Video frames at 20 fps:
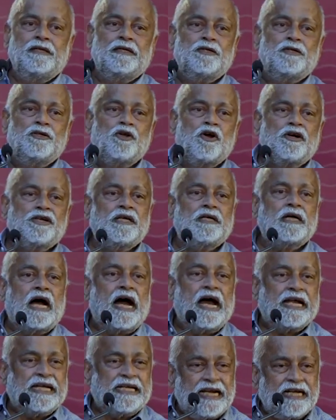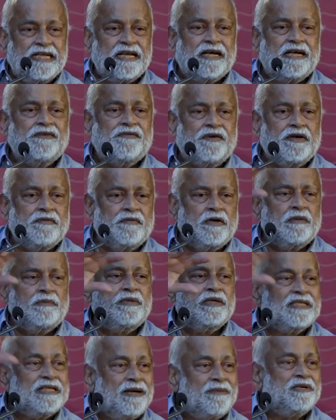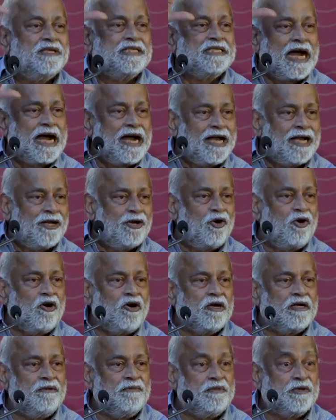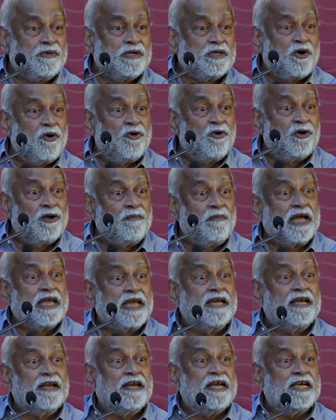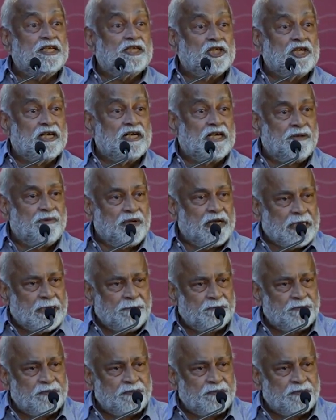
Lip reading: not an identical framework, but some dialogue between the whole migration debate,